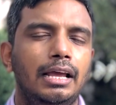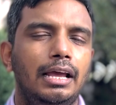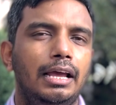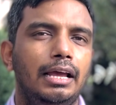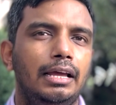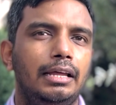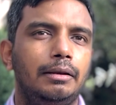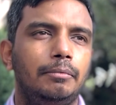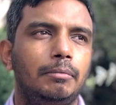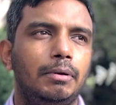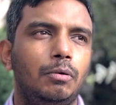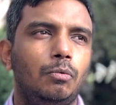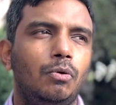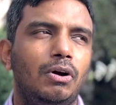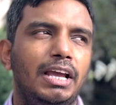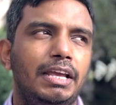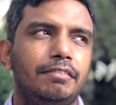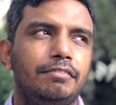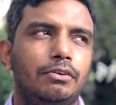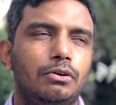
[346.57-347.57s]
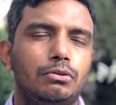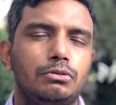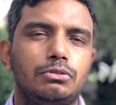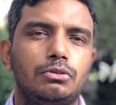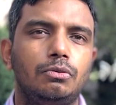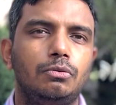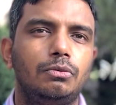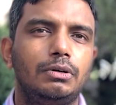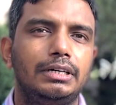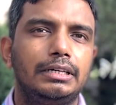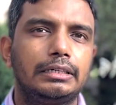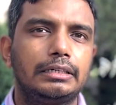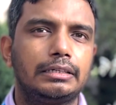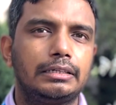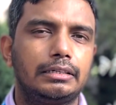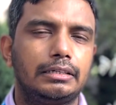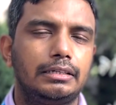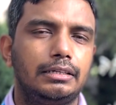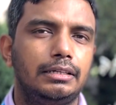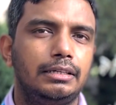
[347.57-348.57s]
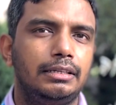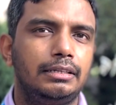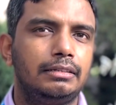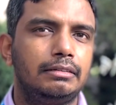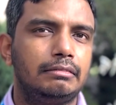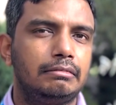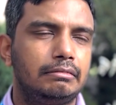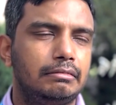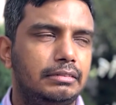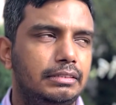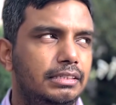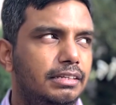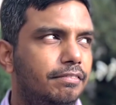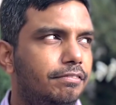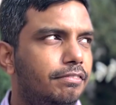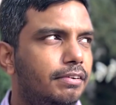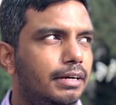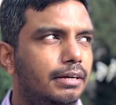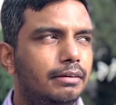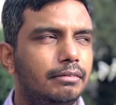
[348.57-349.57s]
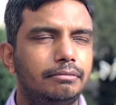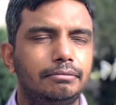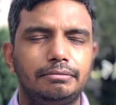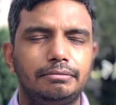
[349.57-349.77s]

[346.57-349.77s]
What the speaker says: And my wife also work in different